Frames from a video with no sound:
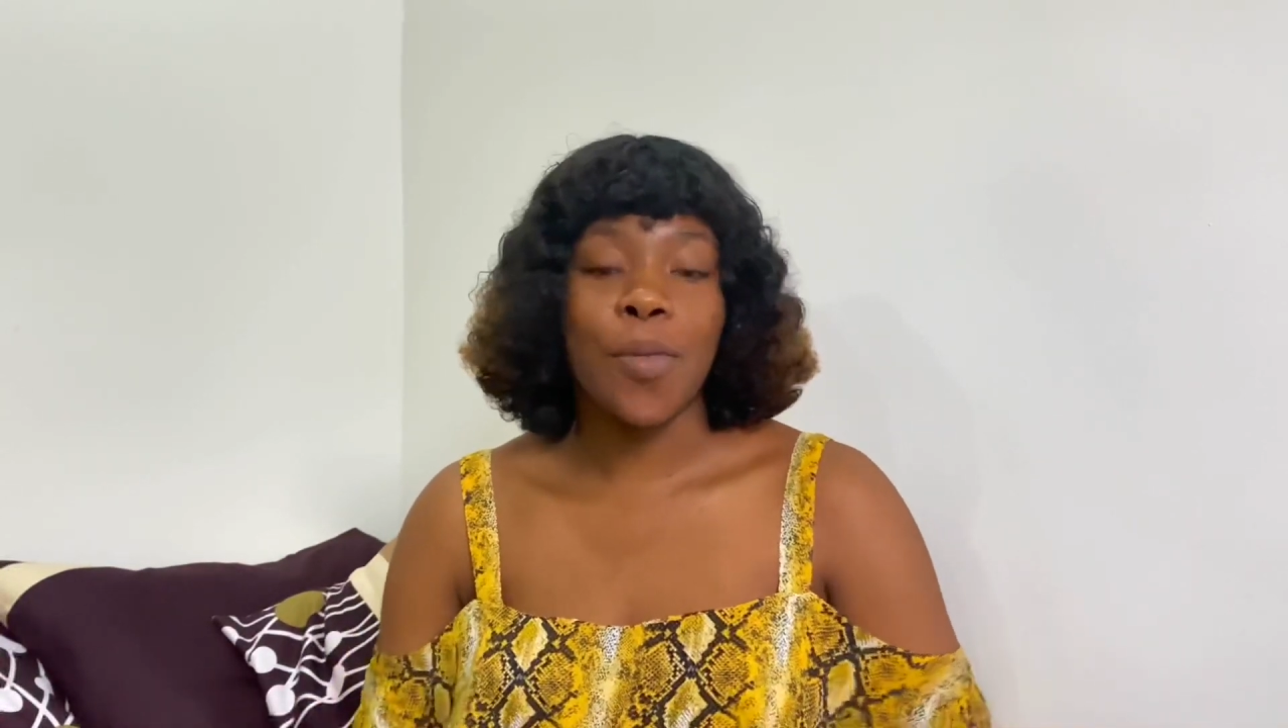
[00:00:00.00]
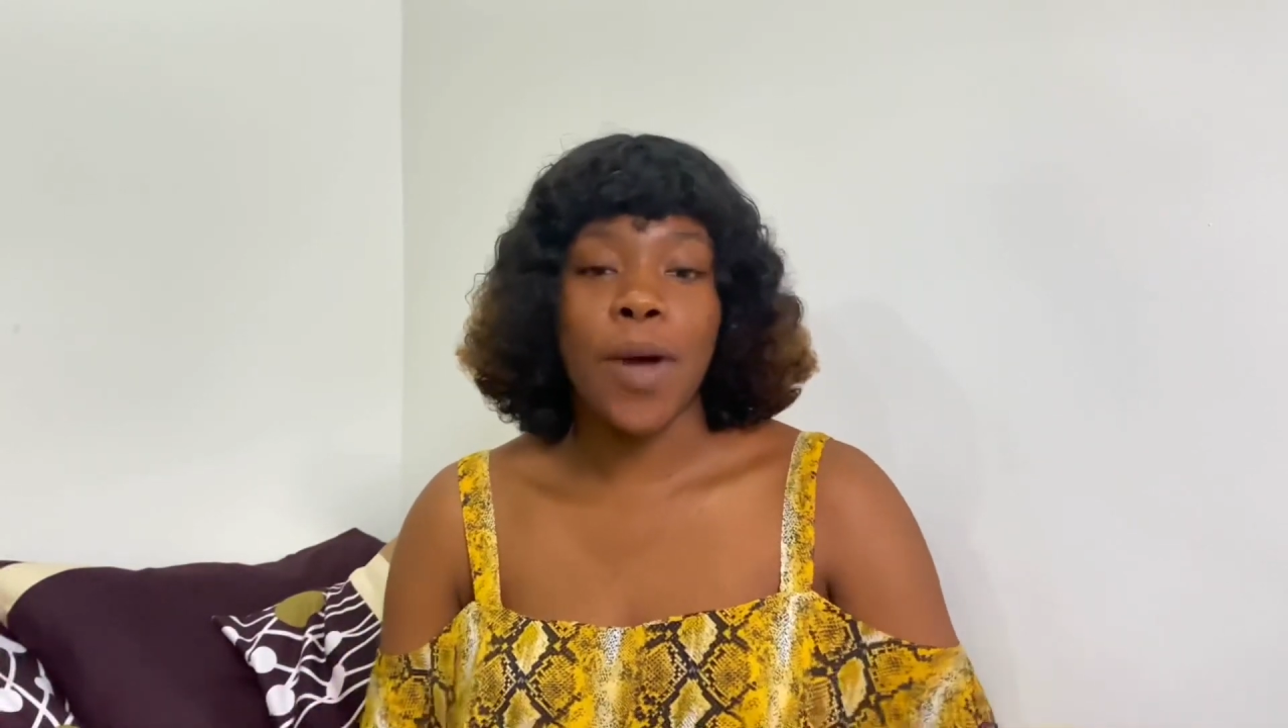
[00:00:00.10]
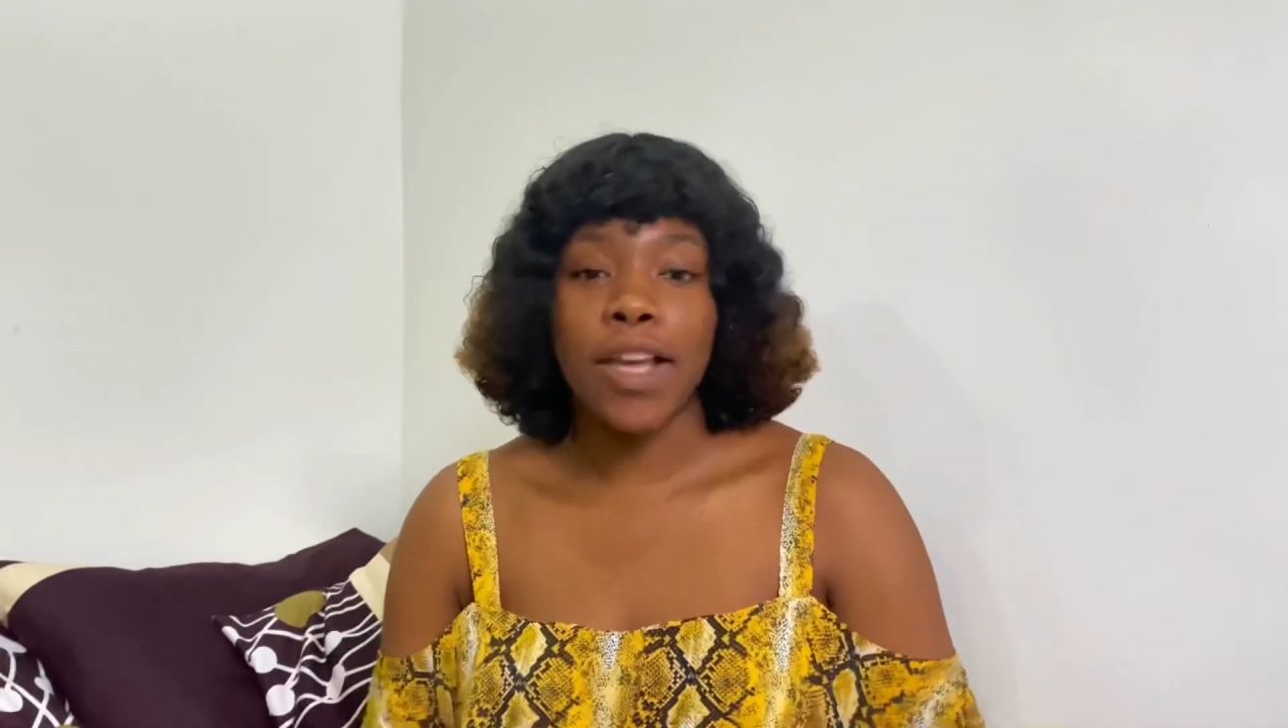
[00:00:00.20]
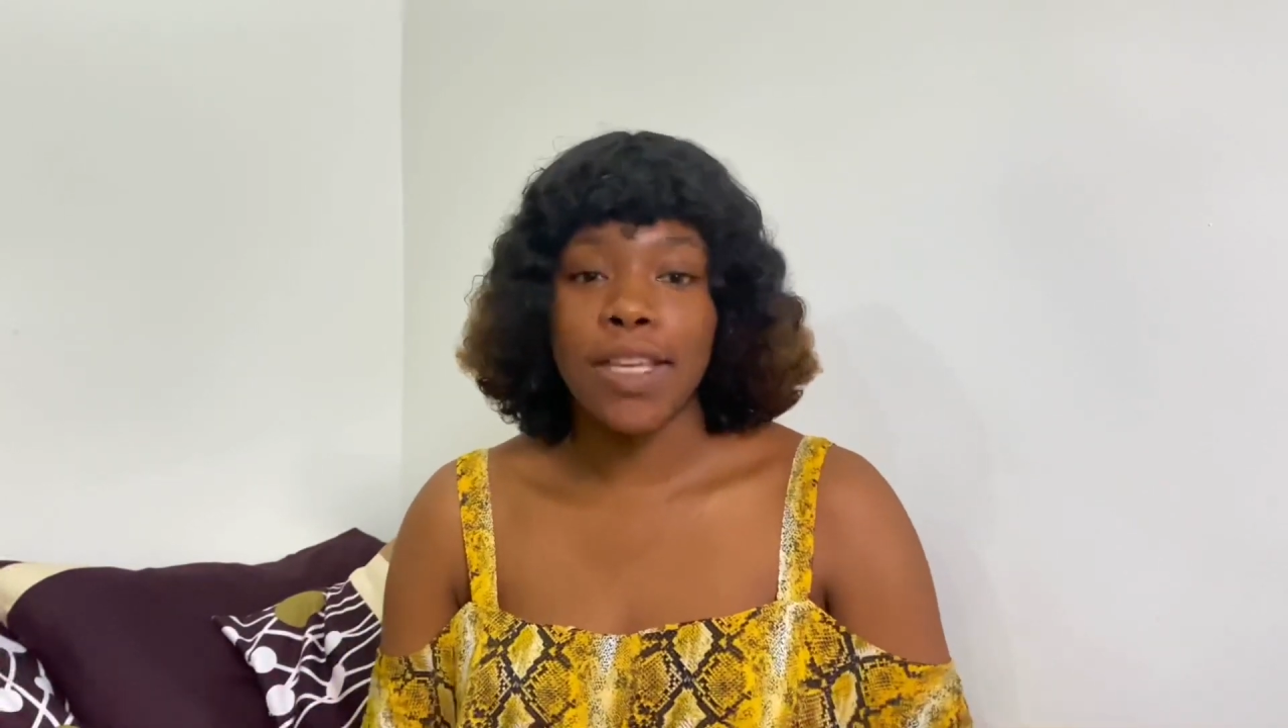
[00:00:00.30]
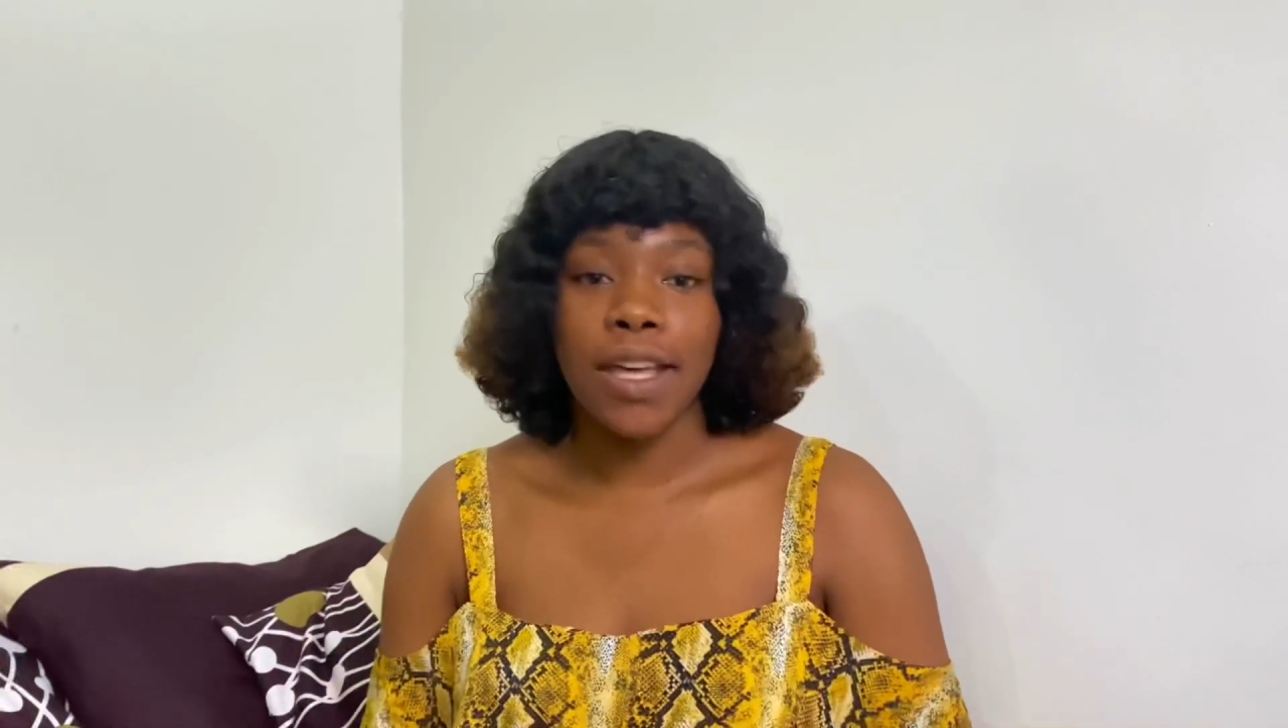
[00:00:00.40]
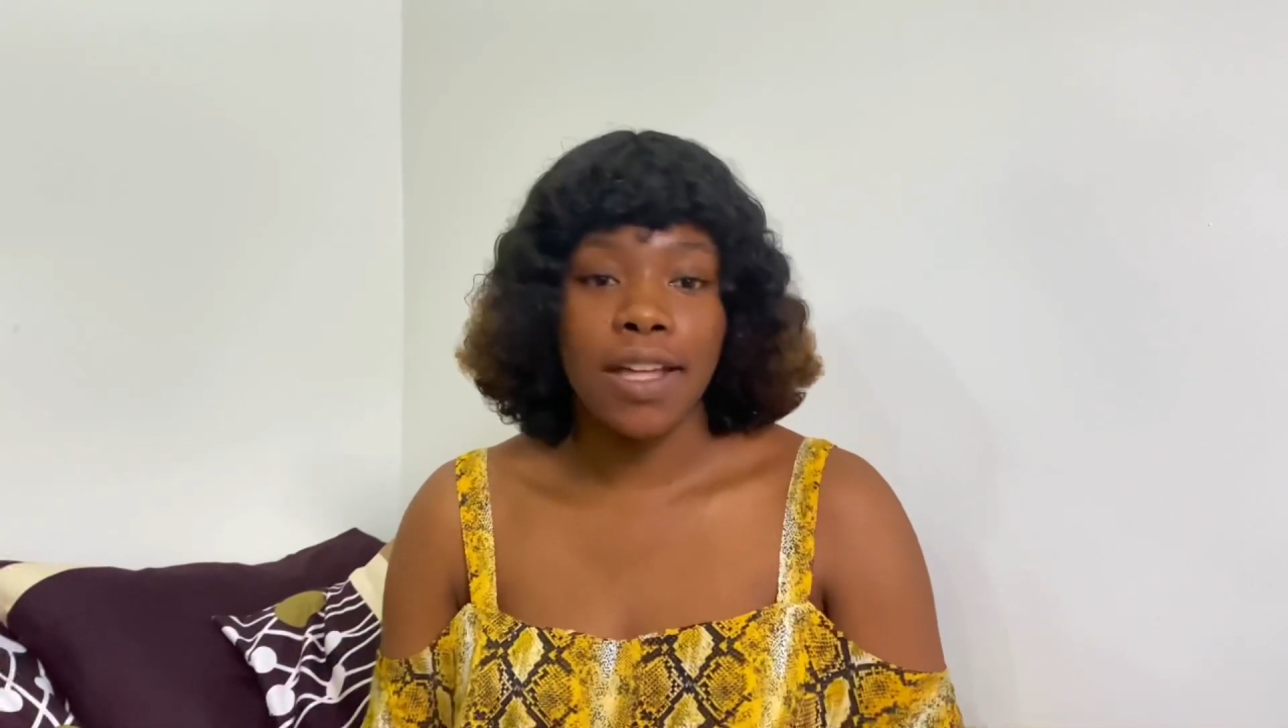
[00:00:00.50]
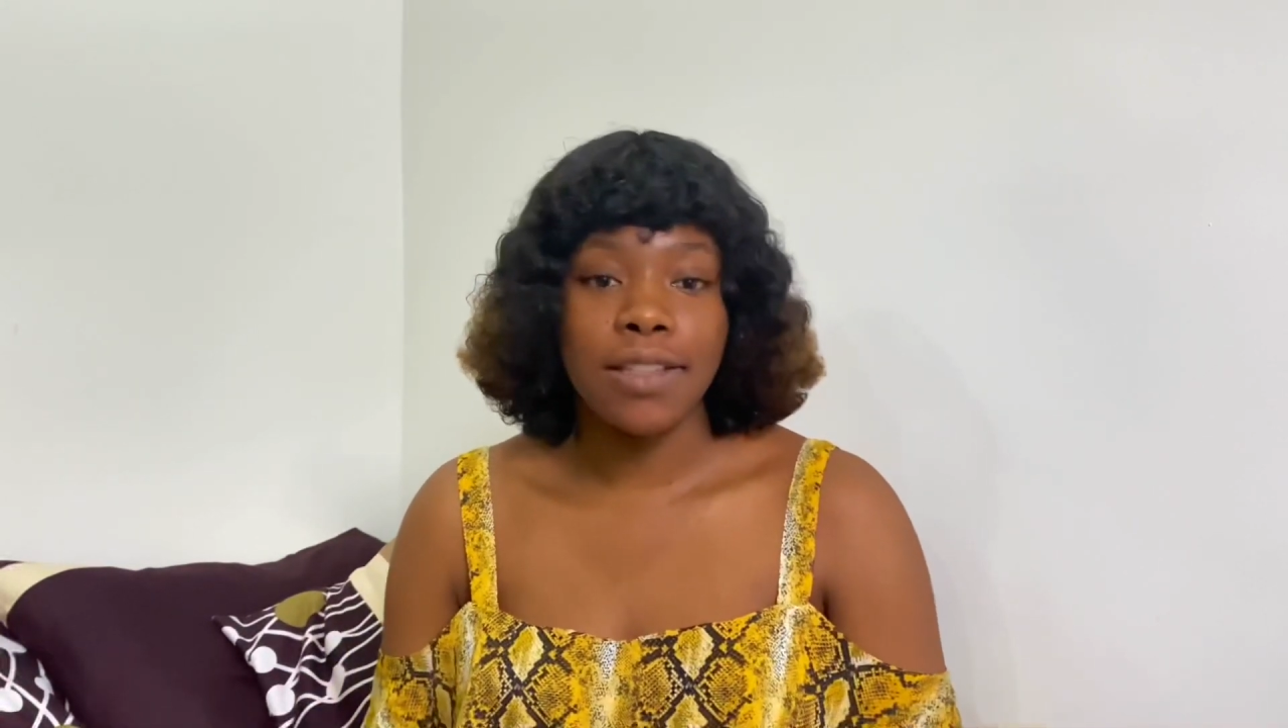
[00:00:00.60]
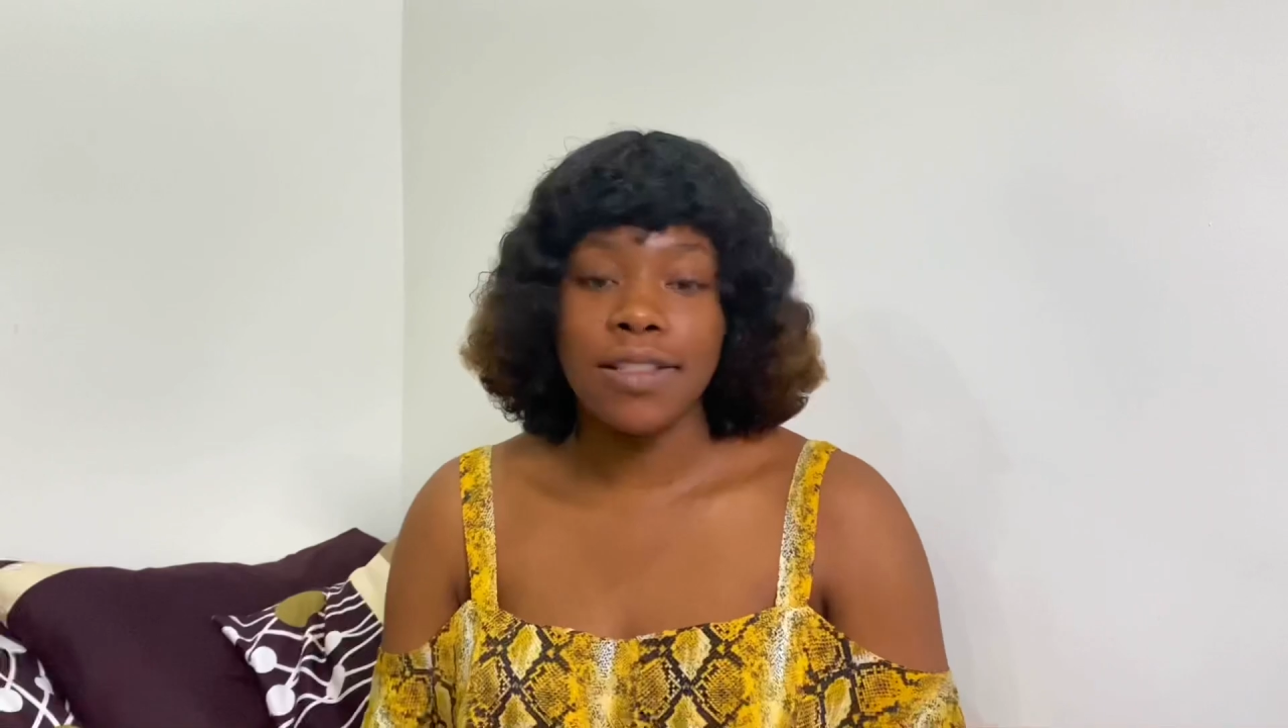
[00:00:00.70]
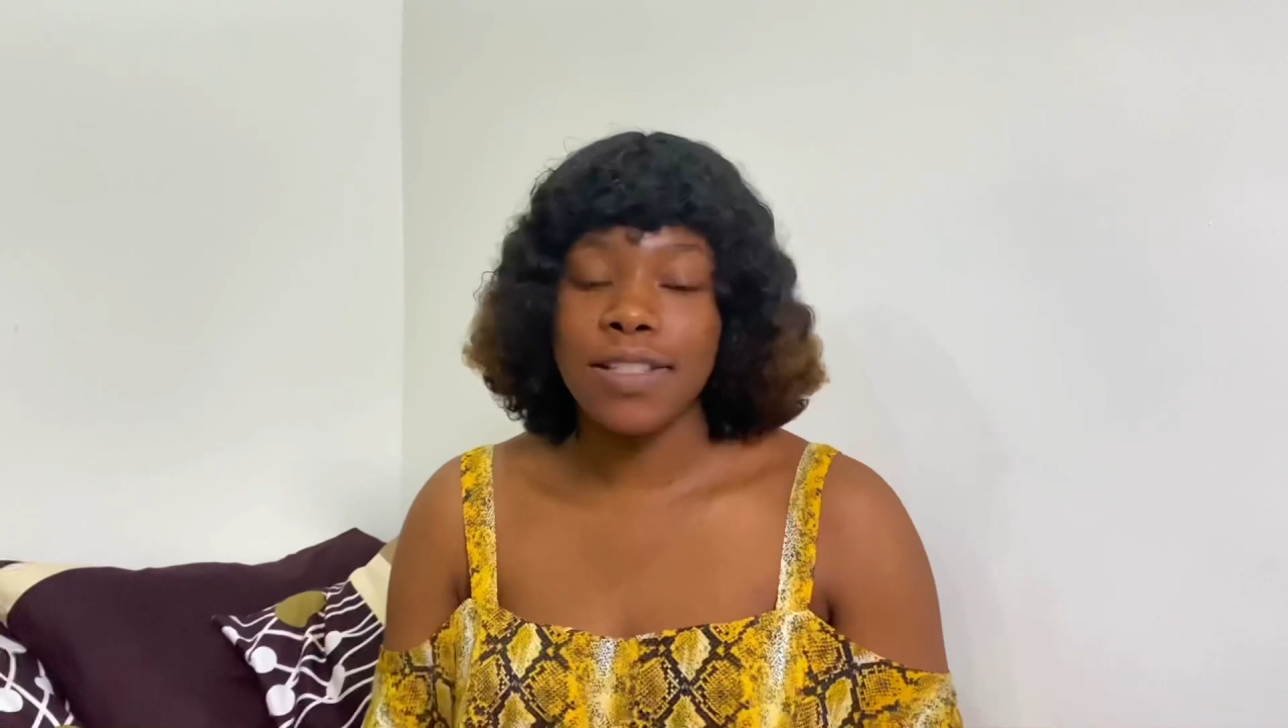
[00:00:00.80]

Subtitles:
backyard,